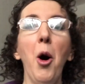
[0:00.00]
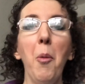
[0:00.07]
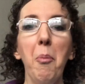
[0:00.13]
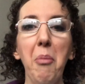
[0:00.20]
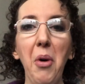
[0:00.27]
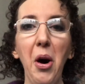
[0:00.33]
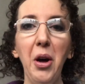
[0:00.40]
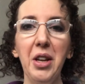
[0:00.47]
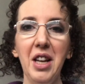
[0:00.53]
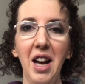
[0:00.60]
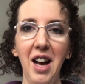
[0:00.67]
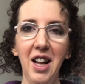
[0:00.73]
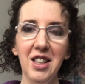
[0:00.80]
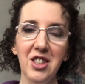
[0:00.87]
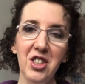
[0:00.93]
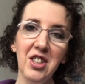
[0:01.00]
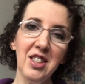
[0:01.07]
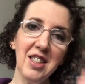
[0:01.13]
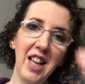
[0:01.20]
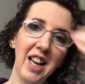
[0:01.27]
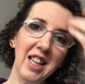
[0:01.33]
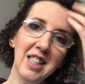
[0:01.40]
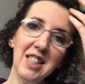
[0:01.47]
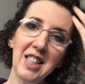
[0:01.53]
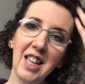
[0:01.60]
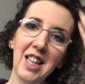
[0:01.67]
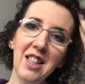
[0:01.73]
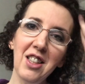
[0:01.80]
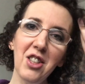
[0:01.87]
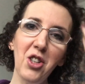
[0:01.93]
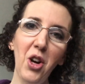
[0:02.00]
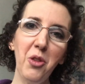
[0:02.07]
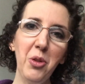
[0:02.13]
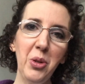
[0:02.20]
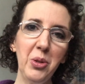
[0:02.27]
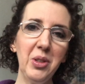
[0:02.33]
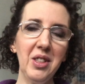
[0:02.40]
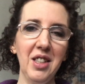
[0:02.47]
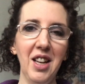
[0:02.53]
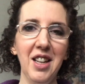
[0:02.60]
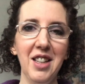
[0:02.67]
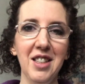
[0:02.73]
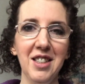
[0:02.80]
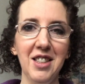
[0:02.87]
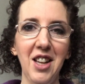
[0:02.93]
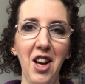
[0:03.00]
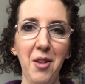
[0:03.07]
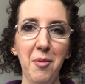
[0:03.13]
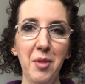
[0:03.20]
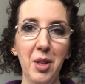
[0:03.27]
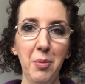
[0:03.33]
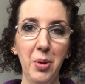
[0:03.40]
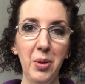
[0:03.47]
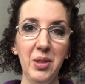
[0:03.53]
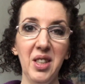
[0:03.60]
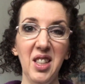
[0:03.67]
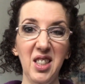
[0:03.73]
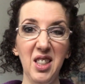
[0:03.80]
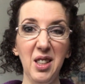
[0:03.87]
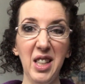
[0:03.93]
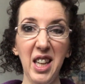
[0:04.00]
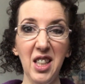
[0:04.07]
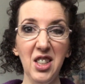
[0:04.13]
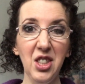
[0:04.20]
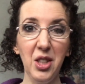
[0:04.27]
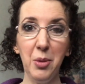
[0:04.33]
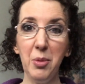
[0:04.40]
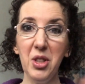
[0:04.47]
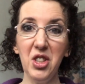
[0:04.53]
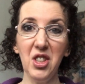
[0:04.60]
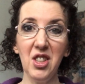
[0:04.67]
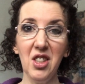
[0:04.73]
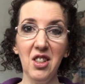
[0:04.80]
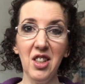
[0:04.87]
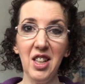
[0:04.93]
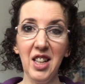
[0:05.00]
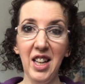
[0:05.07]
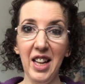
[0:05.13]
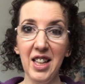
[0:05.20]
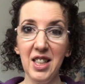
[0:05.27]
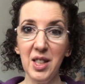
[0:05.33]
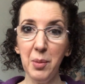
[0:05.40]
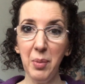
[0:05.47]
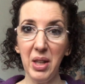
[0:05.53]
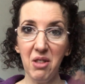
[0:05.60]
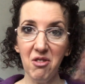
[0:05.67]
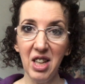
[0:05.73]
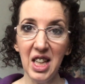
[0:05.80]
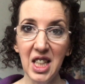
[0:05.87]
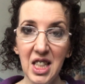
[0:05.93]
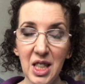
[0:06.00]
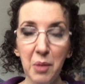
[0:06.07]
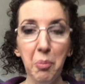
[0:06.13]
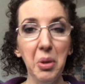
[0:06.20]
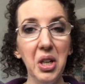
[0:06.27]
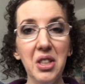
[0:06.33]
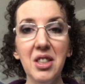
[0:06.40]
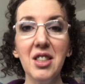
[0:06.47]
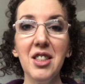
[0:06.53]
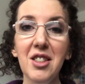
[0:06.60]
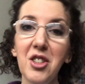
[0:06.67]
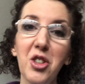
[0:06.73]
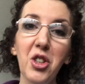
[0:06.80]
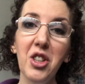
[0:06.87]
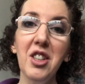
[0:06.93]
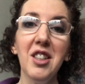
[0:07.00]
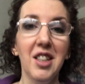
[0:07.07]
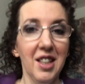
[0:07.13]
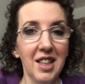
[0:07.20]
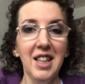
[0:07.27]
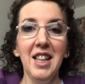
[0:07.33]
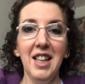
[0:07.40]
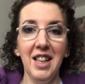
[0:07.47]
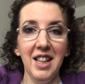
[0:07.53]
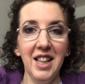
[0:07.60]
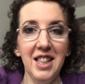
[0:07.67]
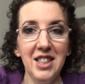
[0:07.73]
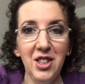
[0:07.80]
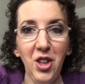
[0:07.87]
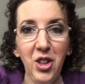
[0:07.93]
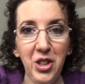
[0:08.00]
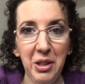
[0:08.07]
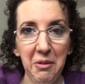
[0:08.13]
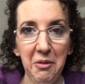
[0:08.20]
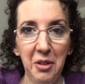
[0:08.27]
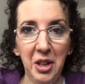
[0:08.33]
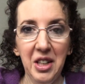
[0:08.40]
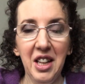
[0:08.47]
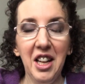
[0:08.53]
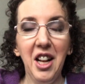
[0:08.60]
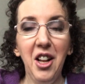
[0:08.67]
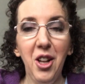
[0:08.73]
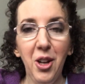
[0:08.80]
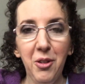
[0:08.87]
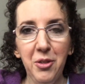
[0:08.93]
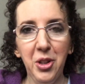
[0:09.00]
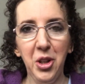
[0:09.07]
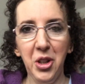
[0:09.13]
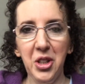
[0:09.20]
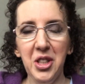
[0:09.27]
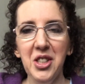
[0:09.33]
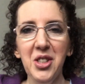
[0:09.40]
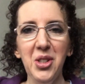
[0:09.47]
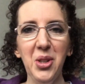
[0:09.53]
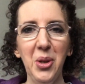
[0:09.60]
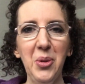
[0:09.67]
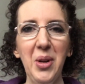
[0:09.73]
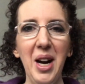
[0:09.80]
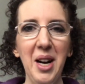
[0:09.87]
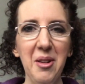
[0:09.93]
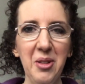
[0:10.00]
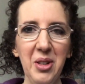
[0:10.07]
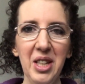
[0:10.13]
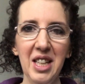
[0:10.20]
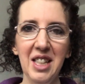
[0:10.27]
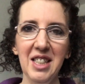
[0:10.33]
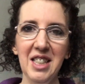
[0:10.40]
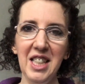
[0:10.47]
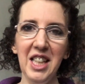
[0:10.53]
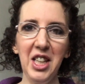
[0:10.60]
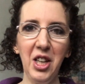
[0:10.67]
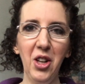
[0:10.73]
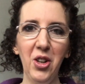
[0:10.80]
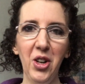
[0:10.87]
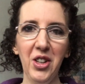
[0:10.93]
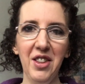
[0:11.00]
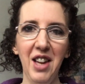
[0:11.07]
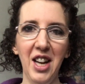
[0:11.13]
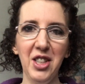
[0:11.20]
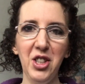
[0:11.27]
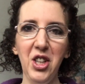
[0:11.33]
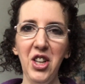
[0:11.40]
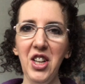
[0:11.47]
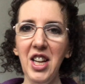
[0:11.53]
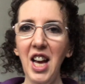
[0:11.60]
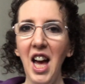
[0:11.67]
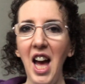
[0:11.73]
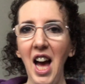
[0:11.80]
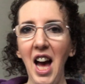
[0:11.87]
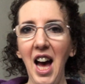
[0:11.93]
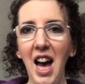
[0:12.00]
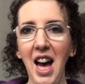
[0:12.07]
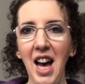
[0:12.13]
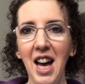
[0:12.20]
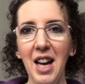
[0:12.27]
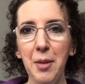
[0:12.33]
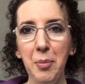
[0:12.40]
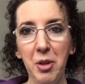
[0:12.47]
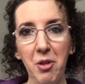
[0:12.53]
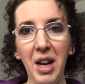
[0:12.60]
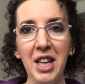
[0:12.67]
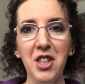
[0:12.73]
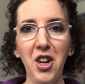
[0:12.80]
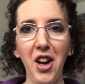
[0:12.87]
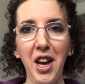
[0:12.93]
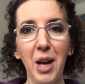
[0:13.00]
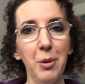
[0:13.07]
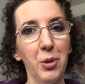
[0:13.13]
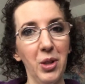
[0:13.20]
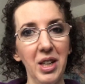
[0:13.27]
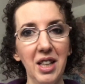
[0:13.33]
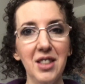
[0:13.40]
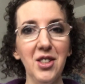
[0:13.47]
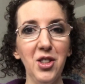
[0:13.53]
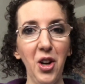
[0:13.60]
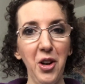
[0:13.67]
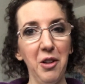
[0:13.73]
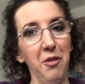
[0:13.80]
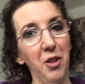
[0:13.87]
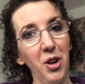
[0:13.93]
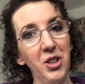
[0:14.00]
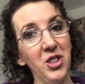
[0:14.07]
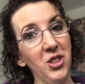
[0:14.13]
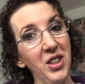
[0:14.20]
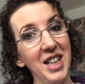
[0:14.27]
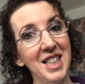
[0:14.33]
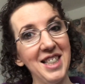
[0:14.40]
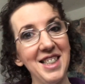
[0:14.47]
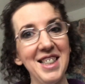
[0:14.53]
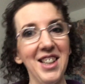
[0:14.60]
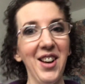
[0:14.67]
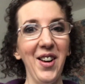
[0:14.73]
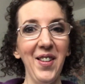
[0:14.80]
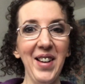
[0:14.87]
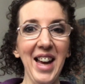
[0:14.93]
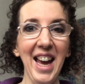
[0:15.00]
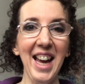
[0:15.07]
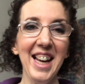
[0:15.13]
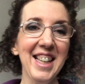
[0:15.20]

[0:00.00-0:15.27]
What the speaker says: But I'll just let you see the nut roast. The process, the kitchen will just look like it's been raided, but sure, it's all good fun and I love cooking. So I'm going to take you along on that too. But right now I'm going to get started at Florence Grace. Okay.